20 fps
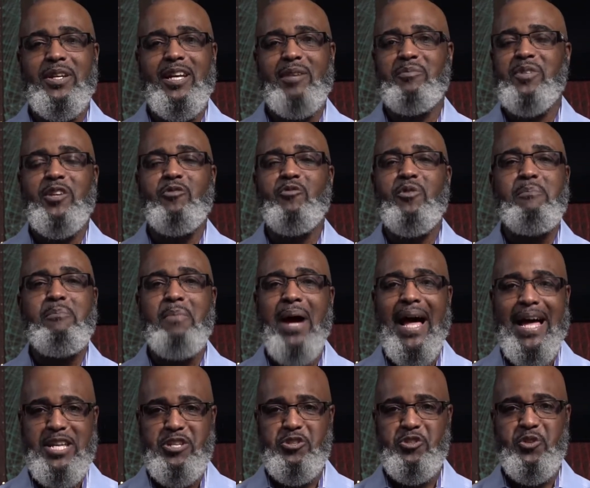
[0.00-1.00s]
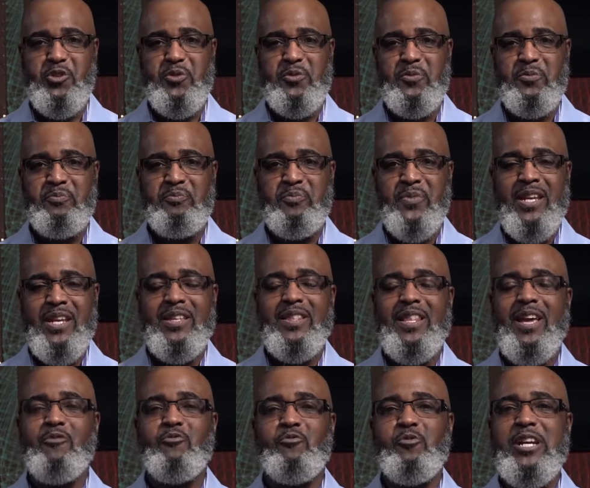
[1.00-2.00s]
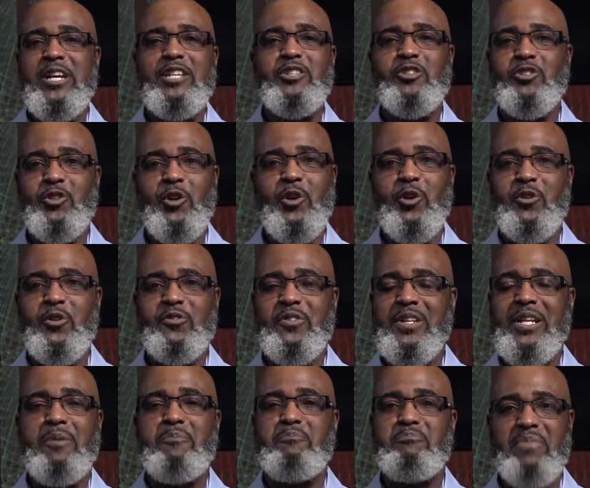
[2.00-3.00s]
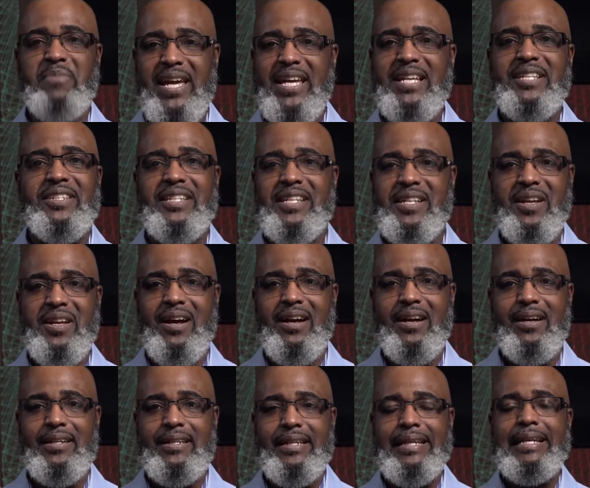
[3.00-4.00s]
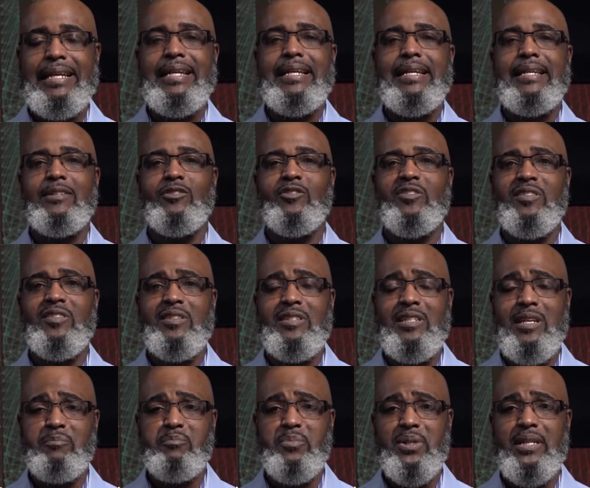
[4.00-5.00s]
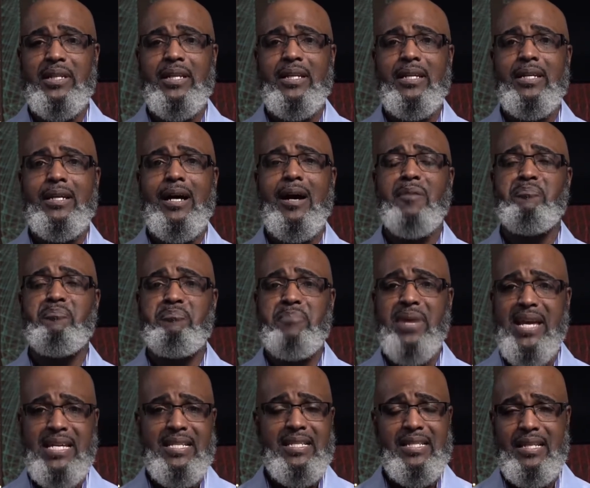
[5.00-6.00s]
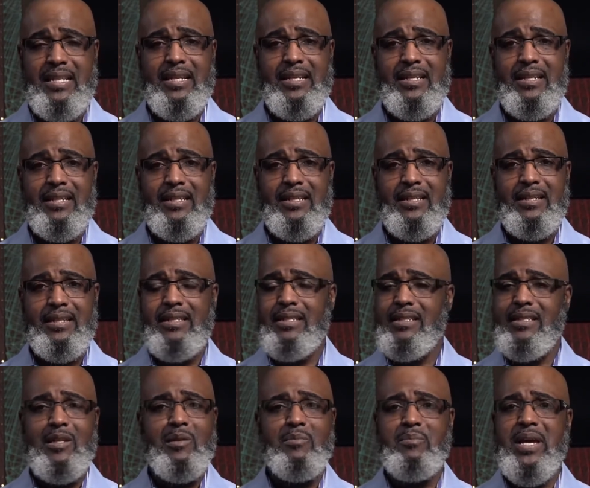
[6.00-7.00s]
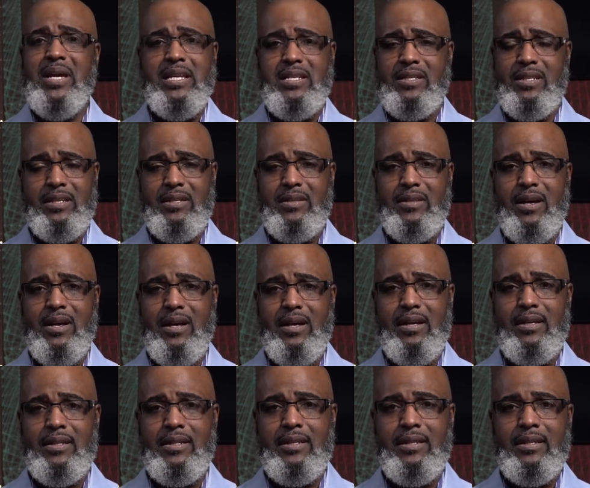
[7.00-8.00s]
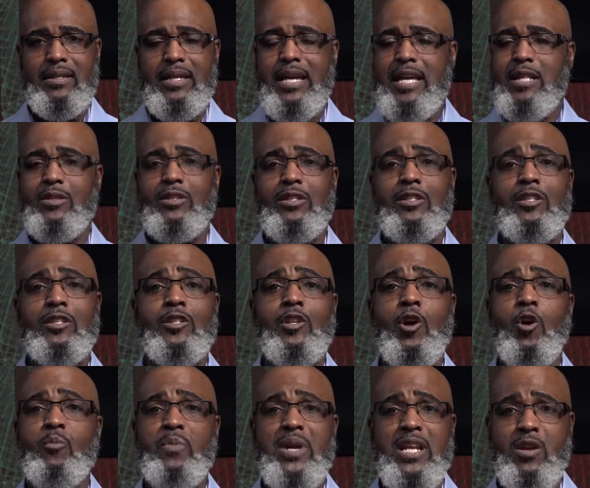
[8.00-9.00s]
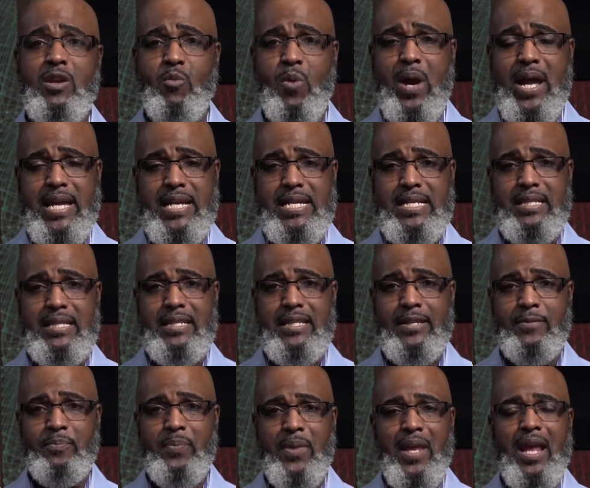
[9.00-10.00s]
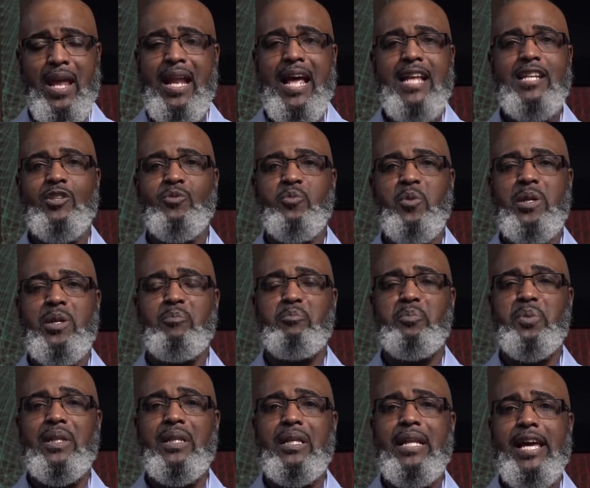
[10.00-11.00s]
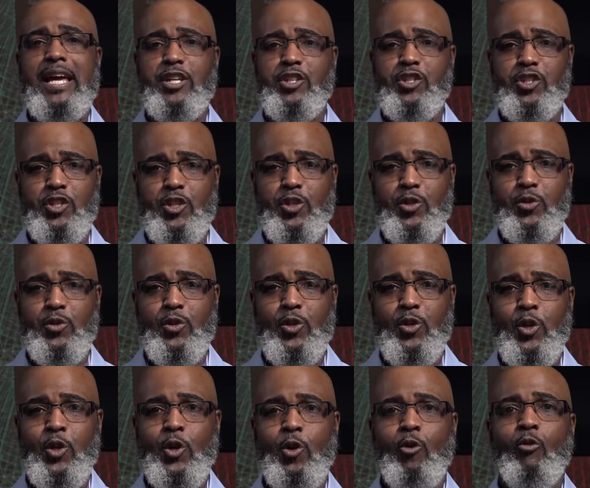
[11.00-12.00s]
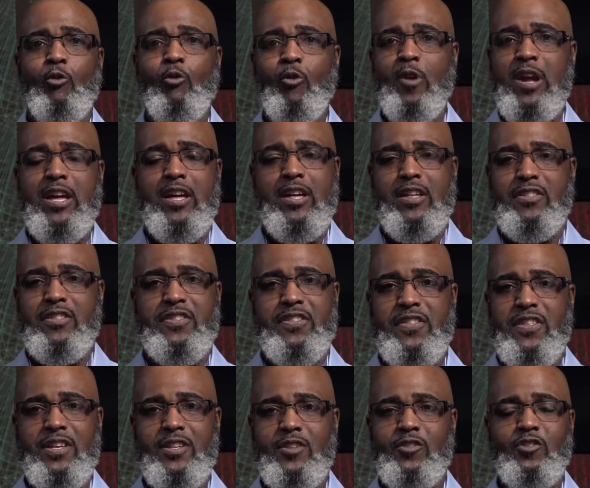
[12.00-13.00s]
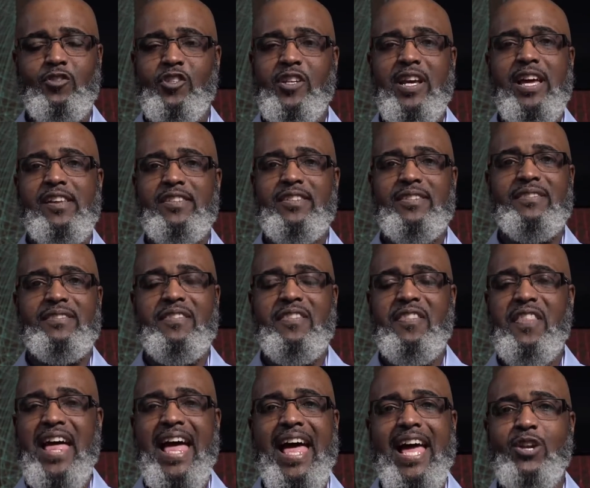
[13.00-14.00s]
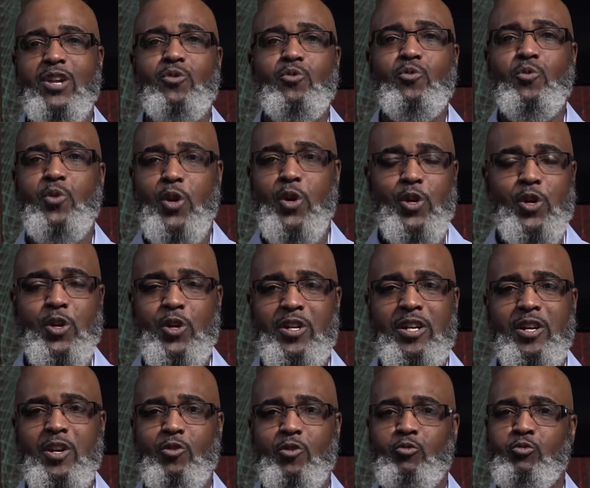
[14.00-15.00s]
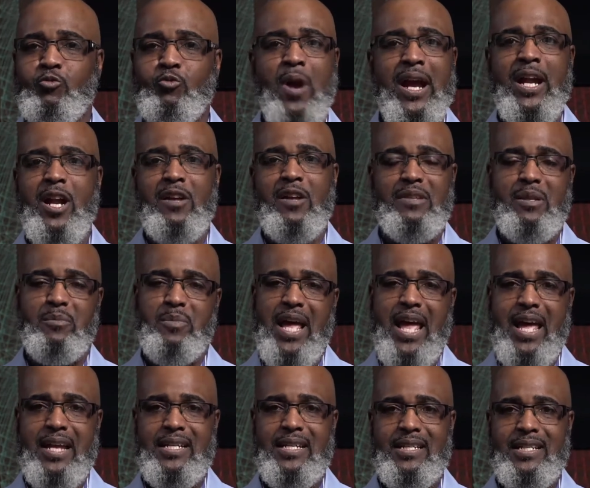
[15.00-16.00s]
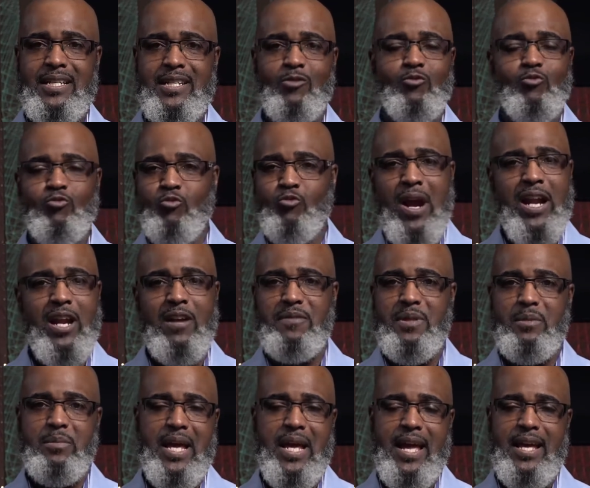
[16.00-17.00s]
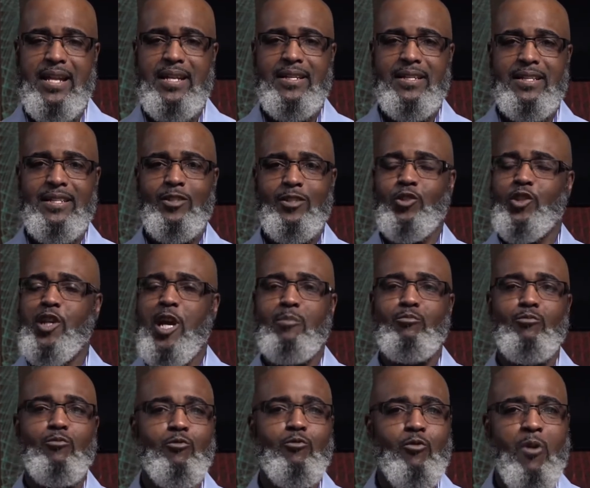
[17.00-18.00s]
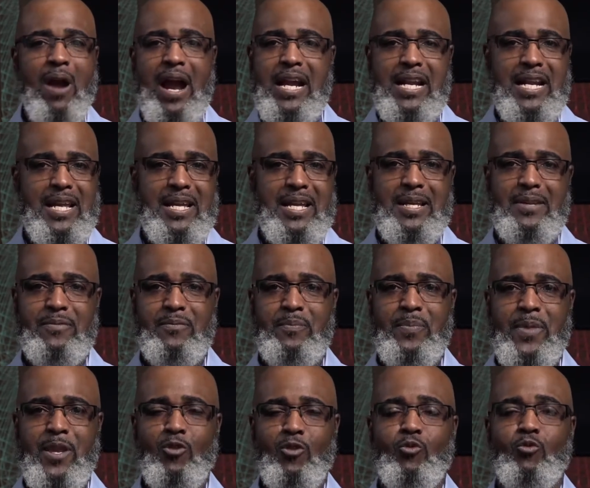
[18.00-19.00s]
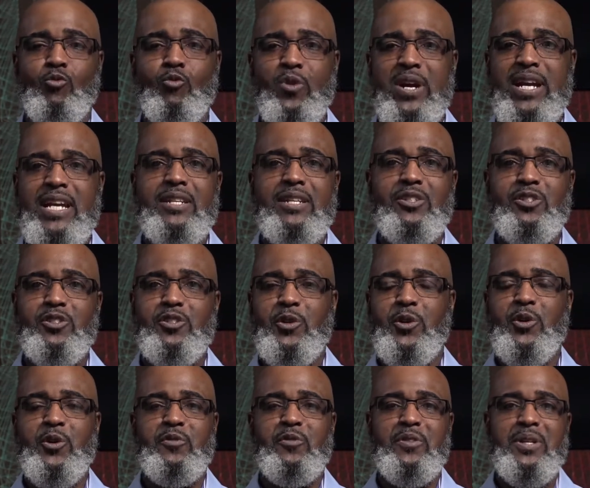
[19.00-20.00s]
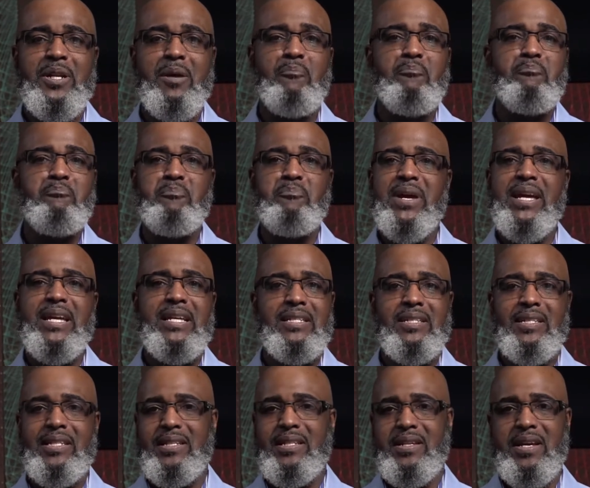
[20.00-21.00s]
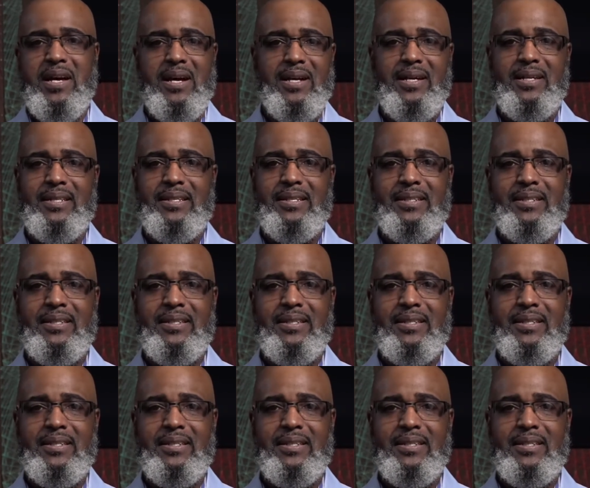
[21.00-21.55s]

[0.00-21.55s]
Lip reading: I'm going to remind you that we serve an amazing God. He is simply amazing. He's an amazing God in so many ways. And I just want to bless you with just that word right off the bat. Right off the bat. Jump right in. We serve an amazing God.